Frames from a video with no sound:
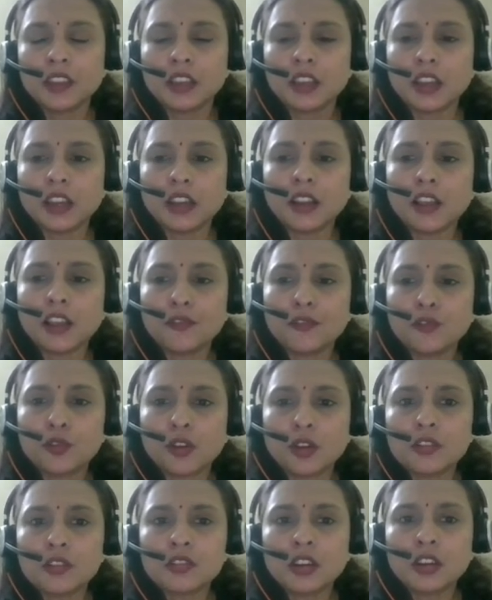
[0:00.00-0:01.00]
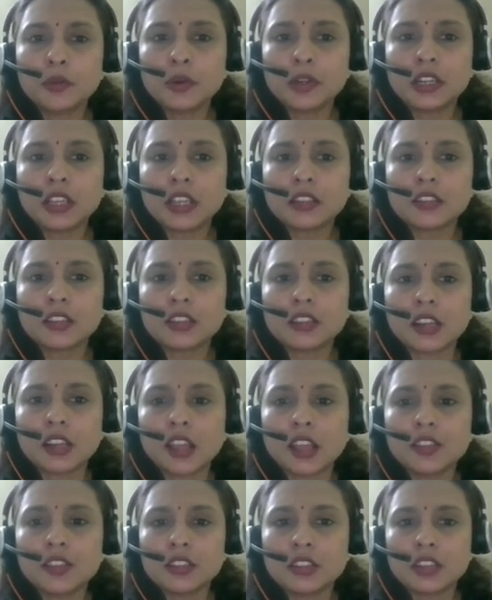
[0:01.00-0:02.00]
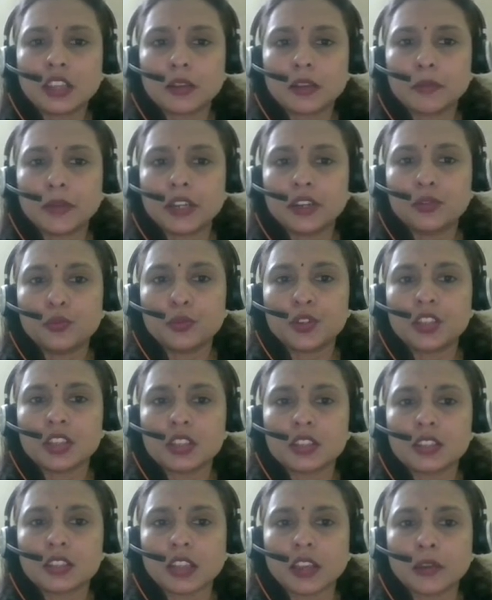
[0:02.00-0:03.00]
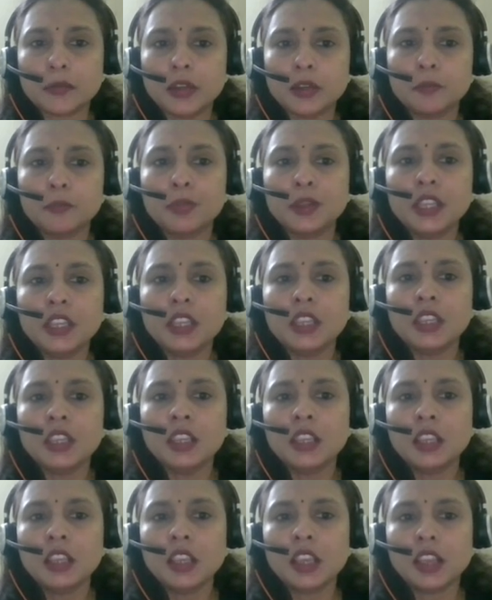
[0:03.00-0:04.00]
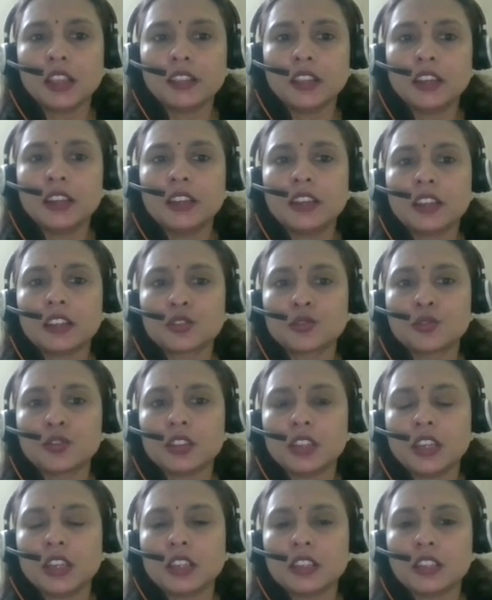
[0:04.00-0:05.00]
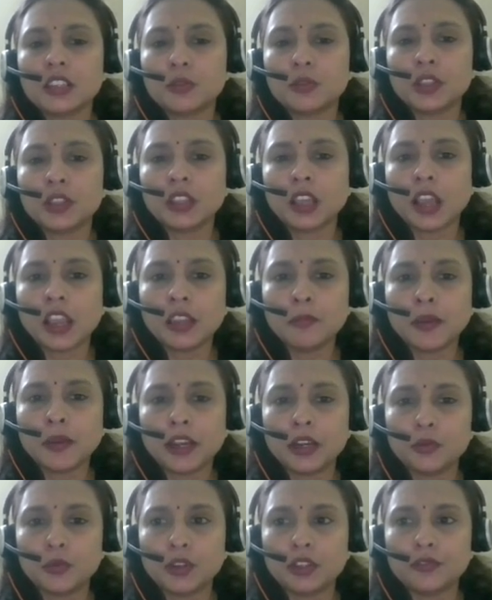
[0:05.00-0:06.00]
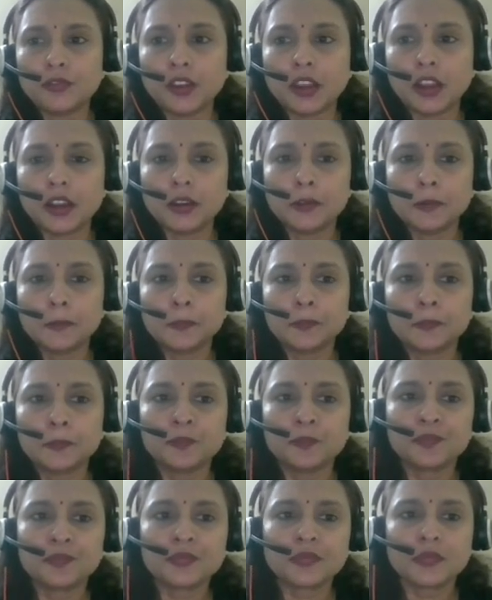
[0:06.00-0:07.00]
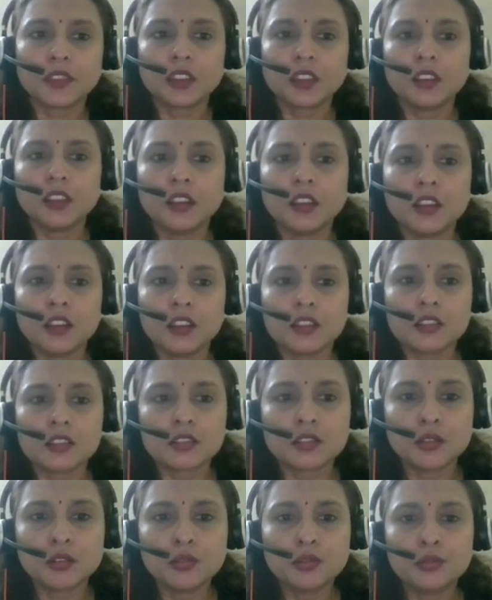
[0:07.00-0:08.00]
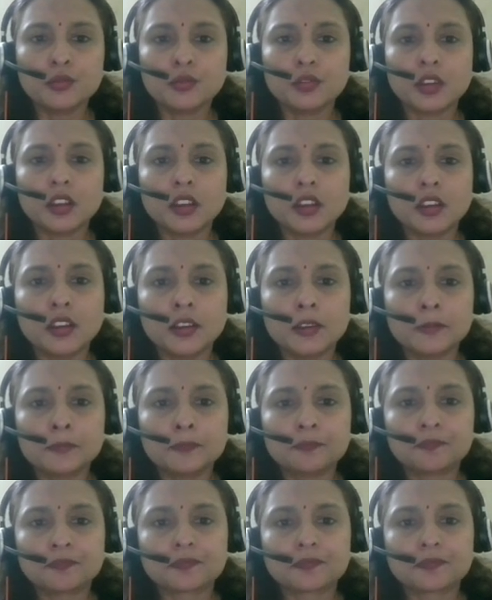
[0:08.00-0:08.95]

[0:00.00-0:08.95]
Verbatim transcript: And R4 also advertises another segment, which is segment B, and then it associates it with high bandwidth FAD. So, um,